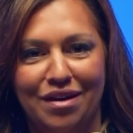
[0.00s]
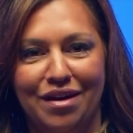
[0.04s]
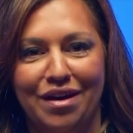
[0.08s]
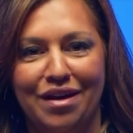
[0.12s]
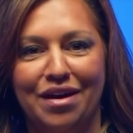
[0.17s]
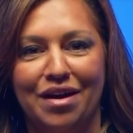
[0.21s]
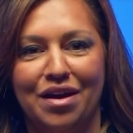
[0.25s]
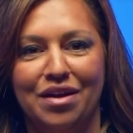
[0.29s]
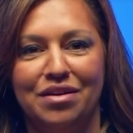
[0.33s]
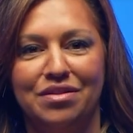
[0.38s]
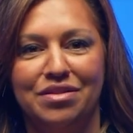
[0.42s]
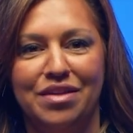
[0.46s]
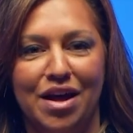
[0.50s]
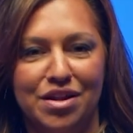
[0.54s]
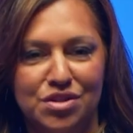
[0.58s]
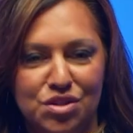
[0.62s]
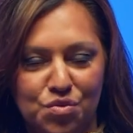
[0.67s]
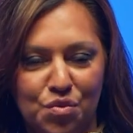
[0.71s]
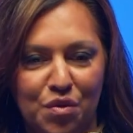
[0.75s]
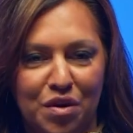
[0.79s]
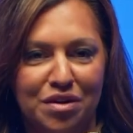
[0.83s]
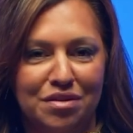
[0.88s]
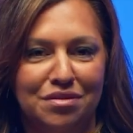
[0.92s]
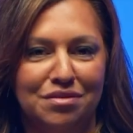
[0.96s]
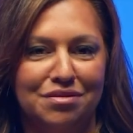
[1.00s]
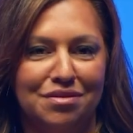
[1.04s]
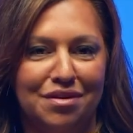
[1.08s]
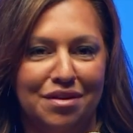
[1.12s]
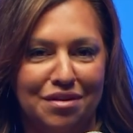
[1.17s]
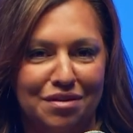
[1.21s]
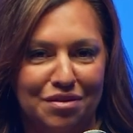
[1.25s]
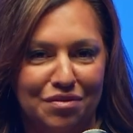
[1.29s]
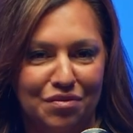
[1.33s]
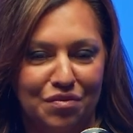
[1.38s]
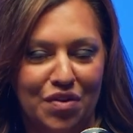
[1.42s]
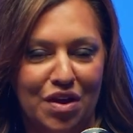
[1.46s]
And that's what
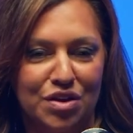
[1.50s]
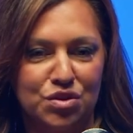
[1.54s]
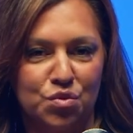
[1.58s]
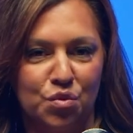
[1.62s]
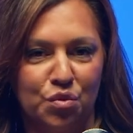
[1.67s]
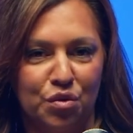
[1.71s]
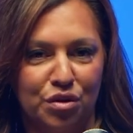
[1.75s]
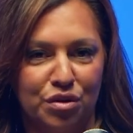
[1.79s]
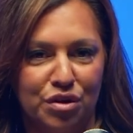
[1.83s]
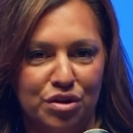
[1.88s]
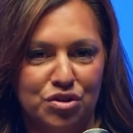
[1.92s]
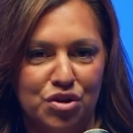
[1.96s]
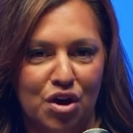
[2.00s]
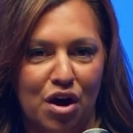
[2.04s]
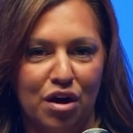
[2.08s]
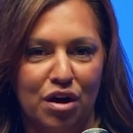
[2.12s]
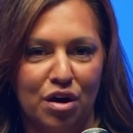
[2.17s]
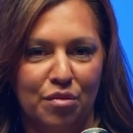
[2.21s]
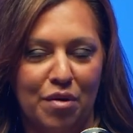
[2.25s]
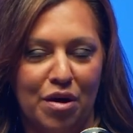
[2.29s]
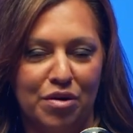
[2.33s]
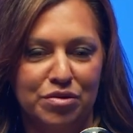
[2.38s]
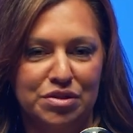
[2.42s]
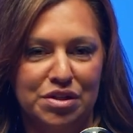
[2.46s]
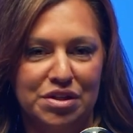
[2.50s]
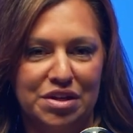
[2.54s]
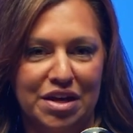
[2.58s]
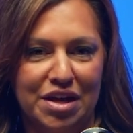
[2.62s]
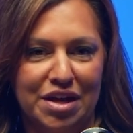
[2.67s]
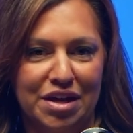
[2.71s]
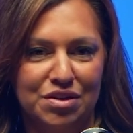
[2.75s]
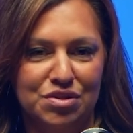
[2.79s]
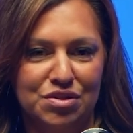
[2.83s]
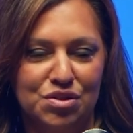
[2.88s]
we're going to talk about today.